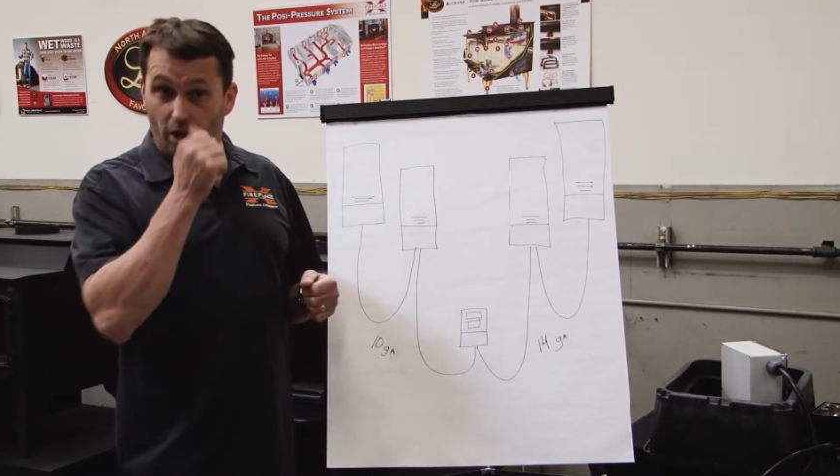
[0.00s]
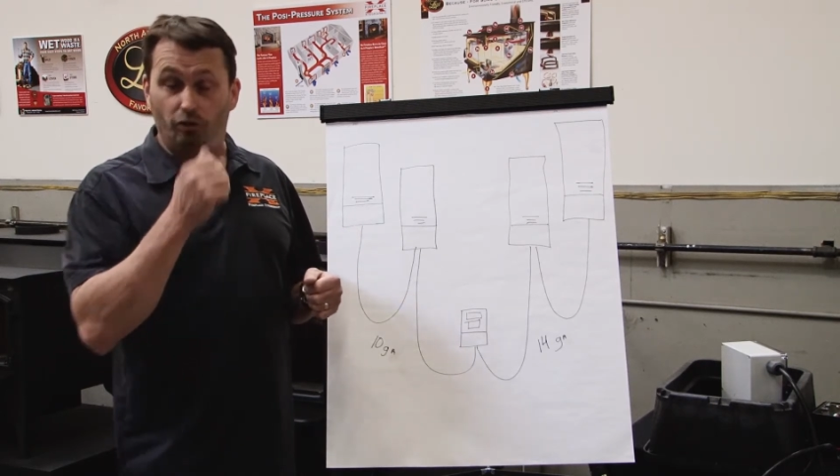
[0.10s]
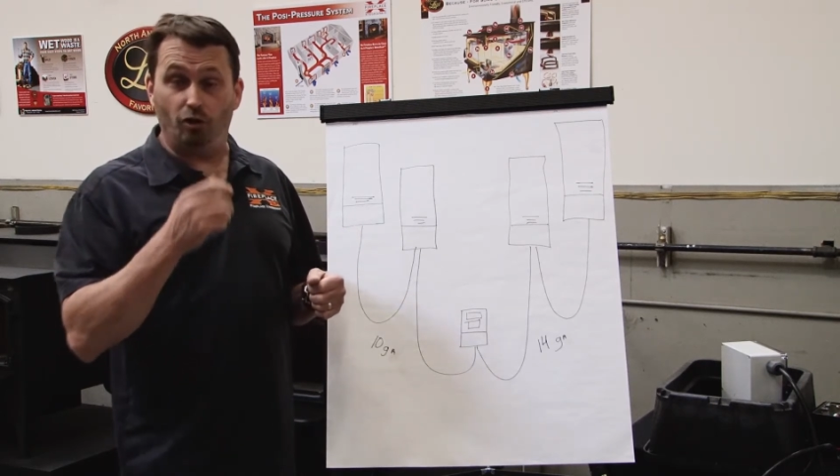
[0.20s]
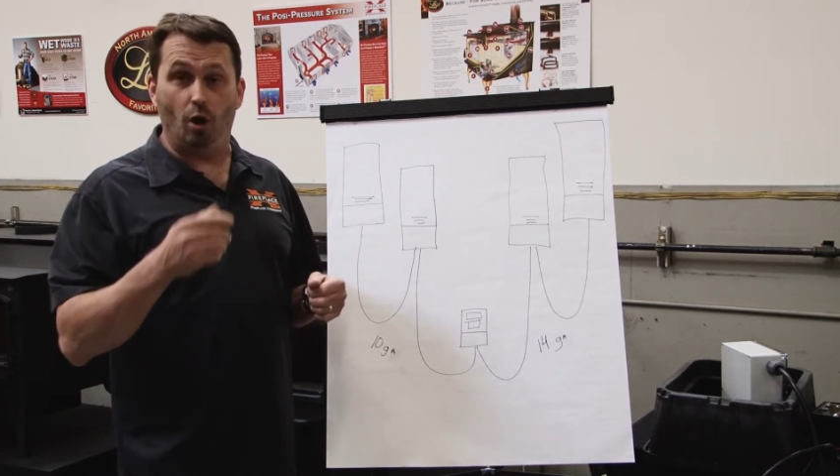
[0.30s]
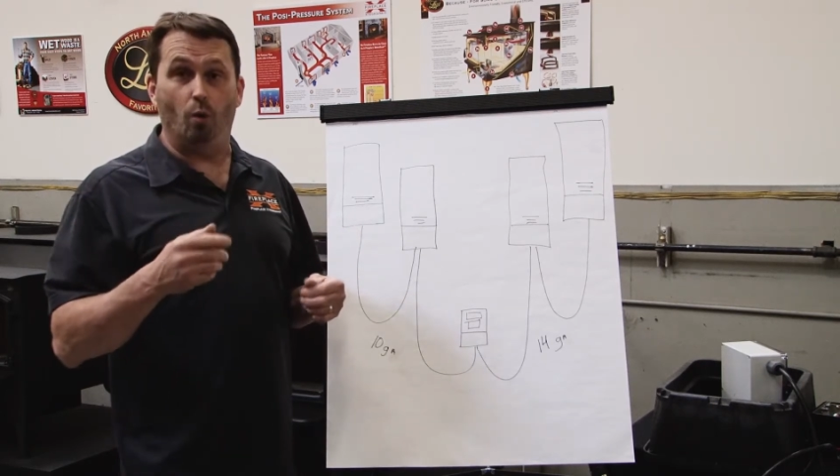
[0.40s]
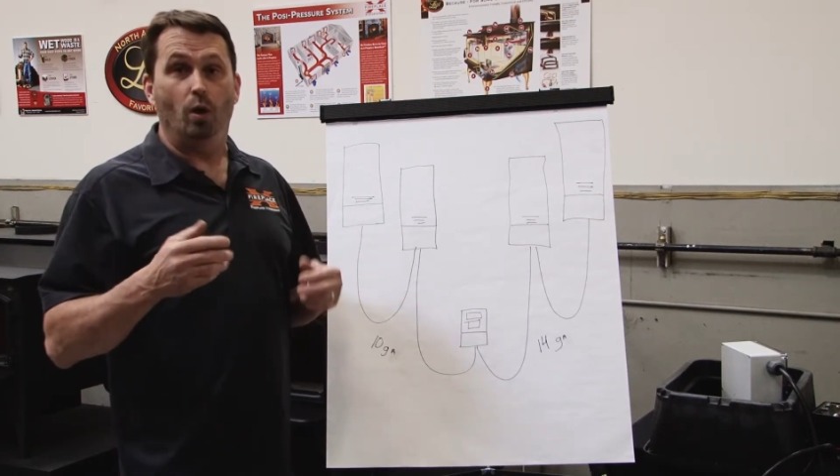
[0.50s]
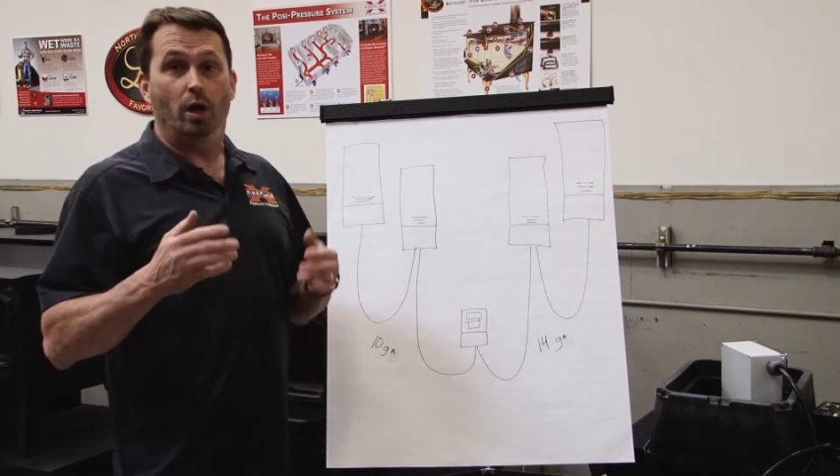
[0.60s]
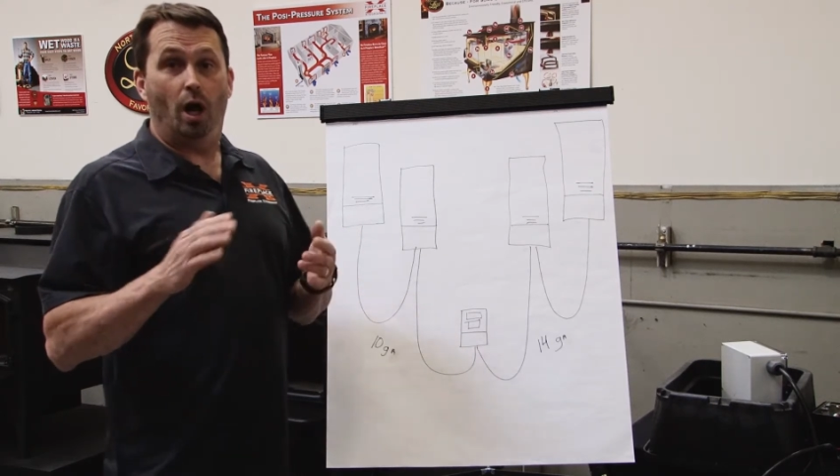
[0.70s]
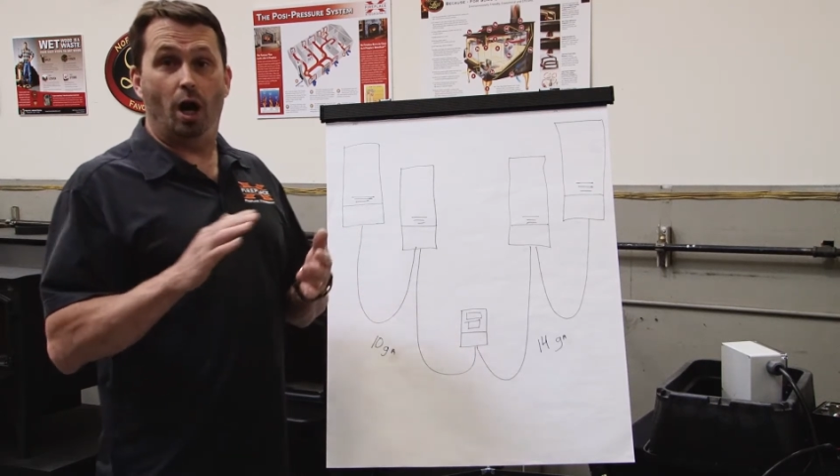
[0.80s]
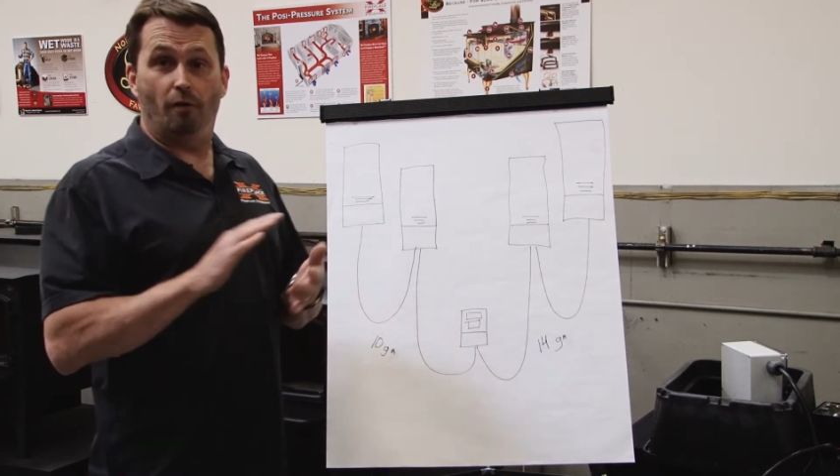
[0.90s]
So
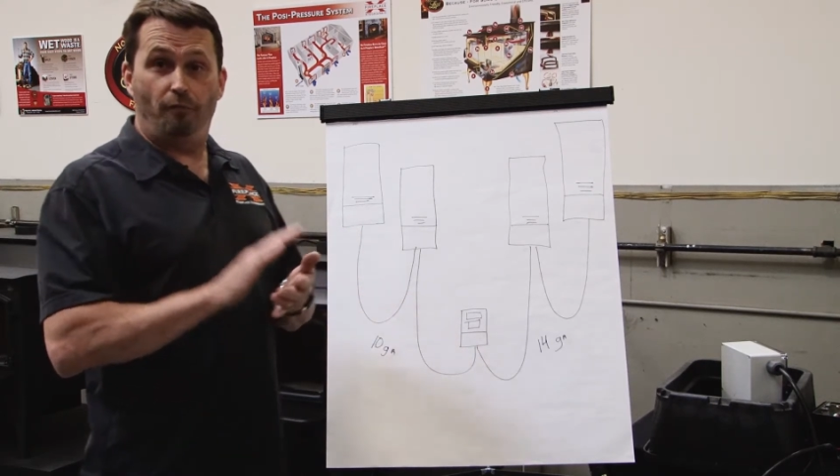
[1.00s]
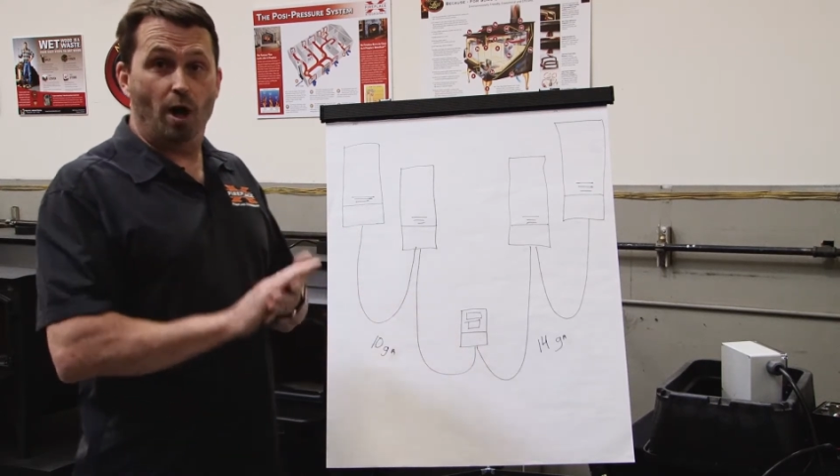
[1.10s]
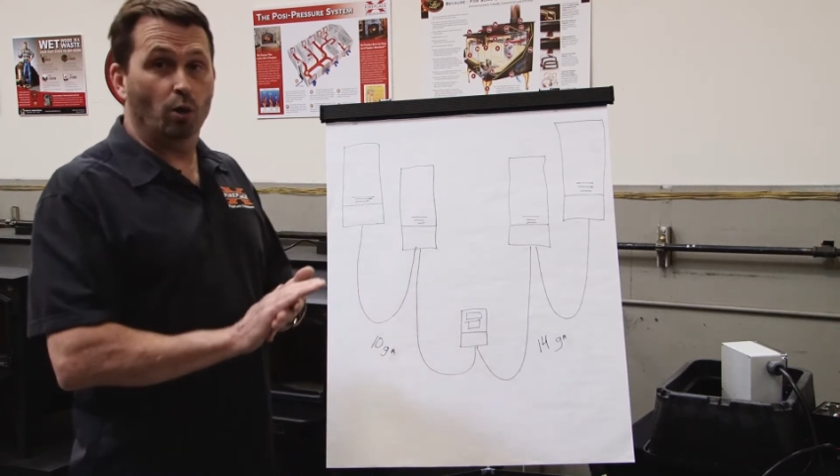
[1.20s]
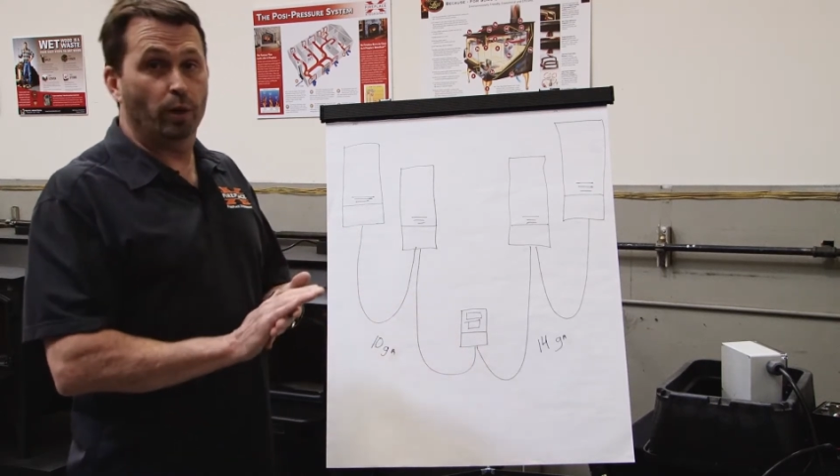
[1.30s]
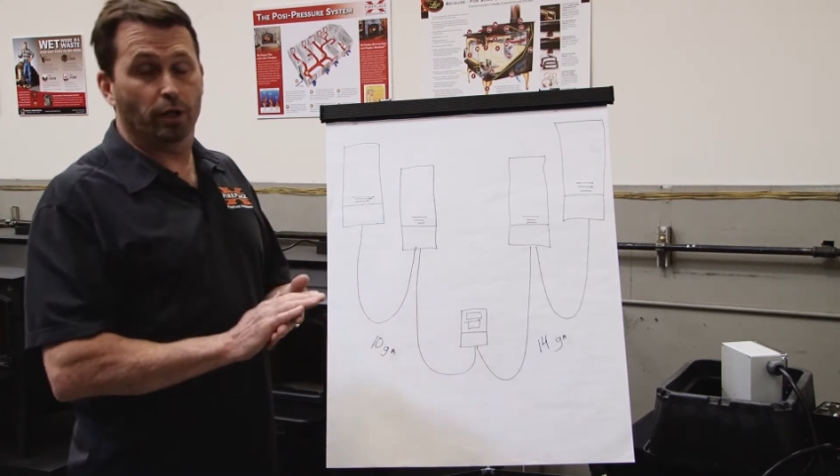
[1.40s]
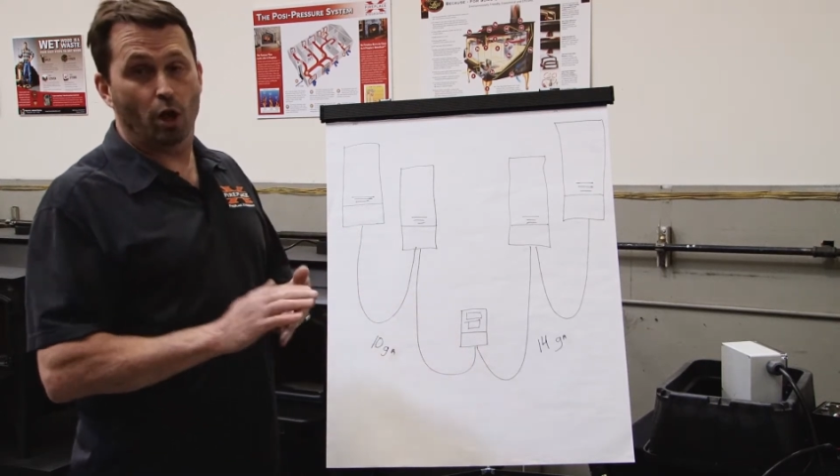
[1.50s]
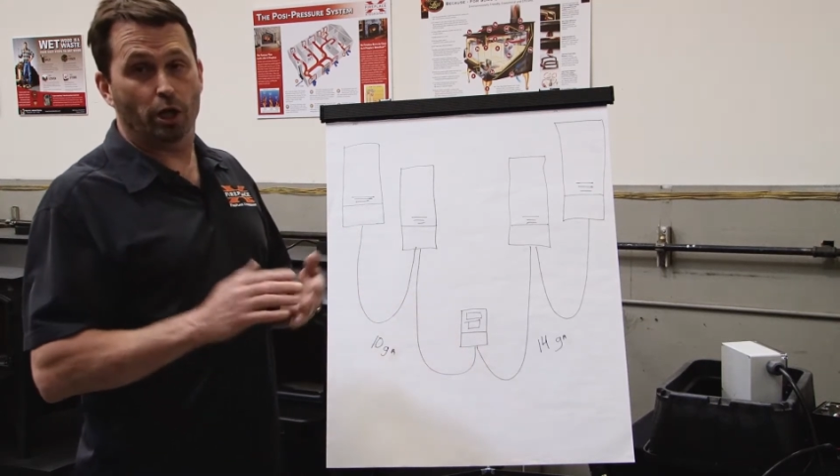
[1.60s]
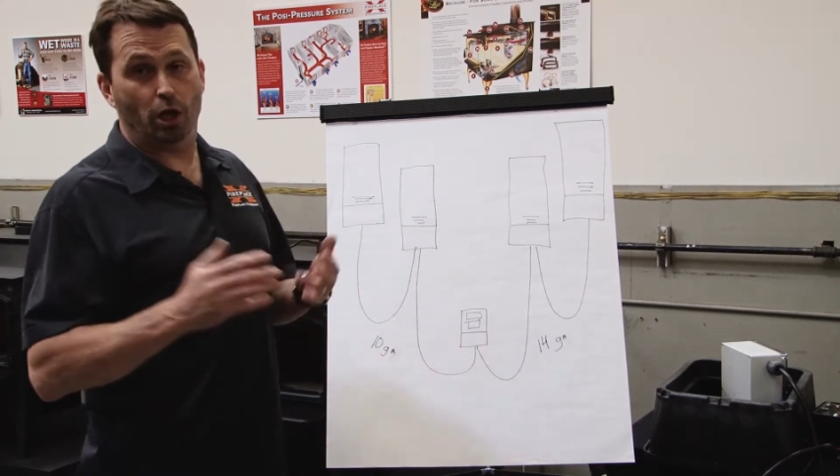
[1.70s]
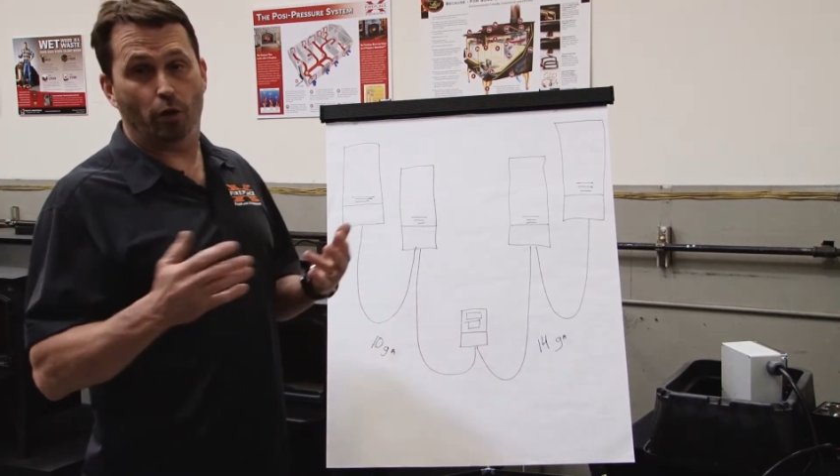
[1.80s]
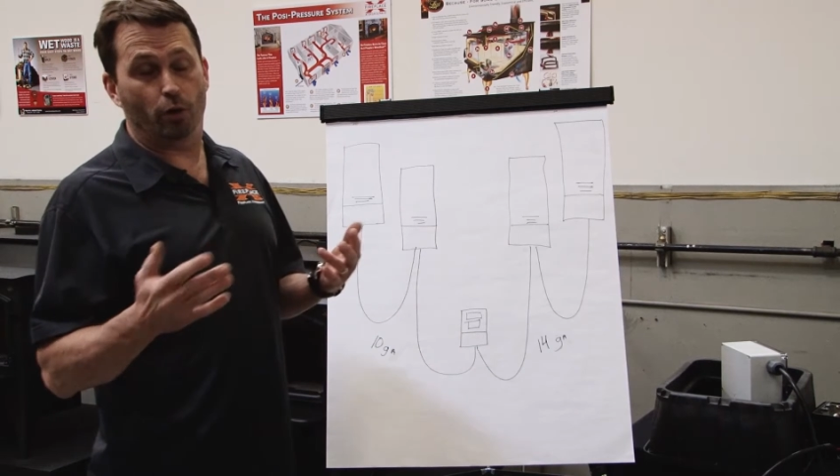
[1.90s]
following
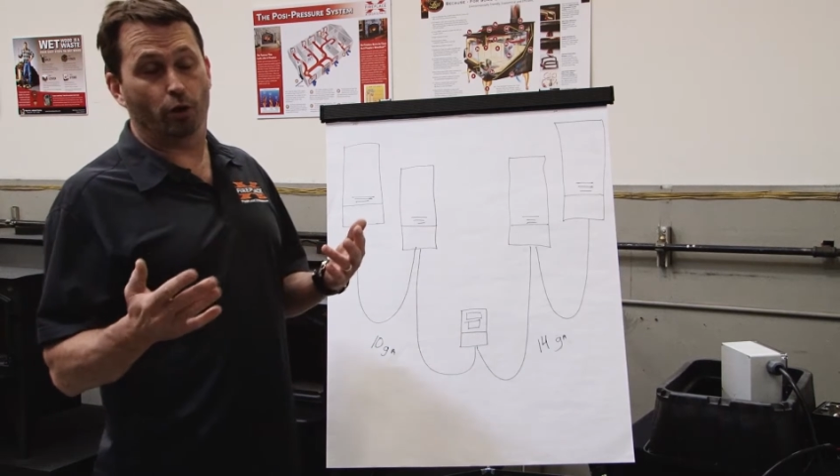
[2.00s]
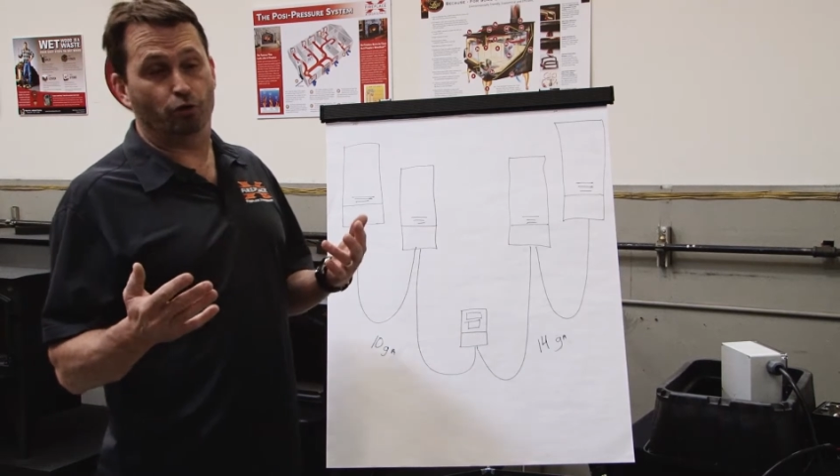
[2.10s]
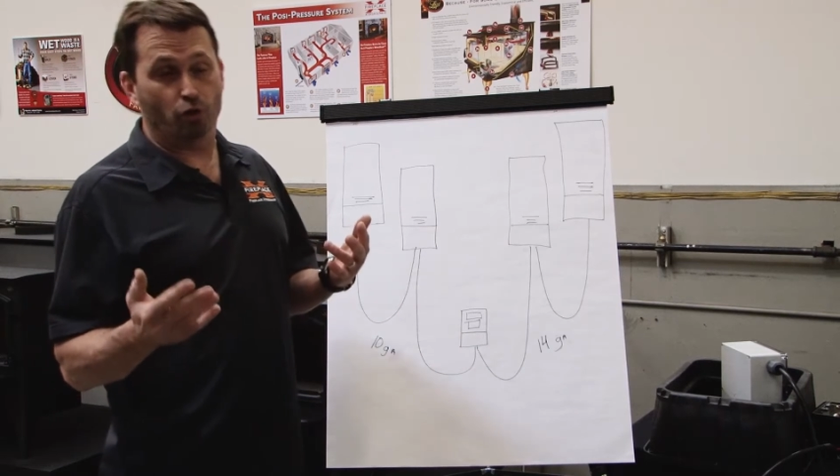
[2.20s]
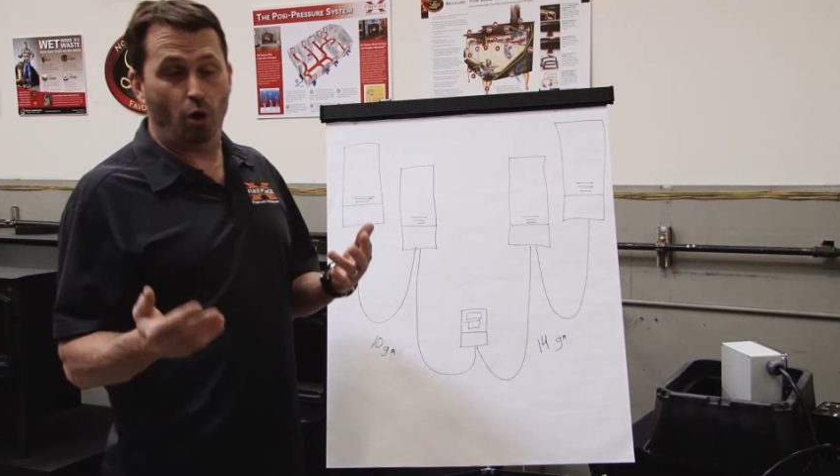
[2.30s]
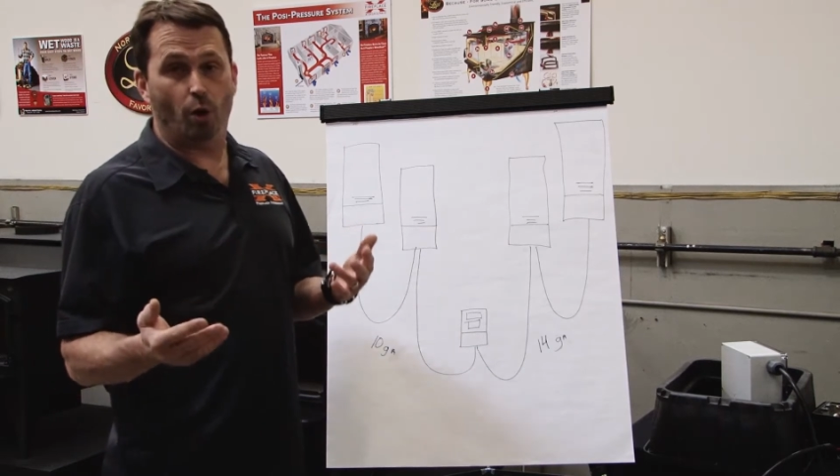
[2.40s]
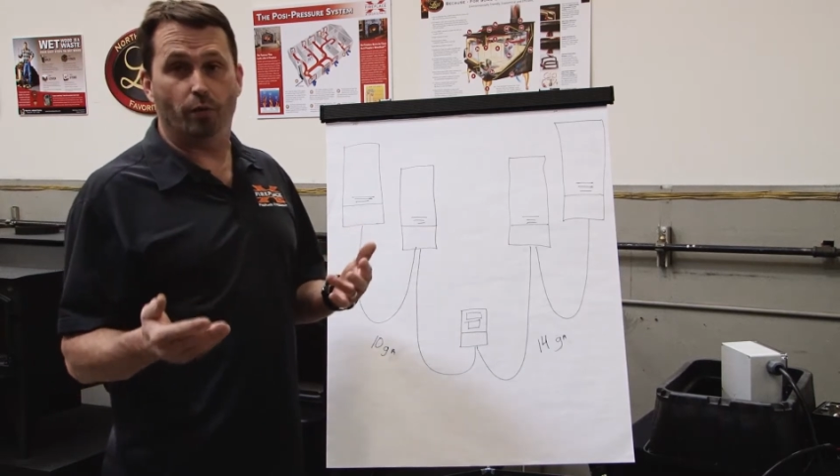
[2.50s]
along on our chart,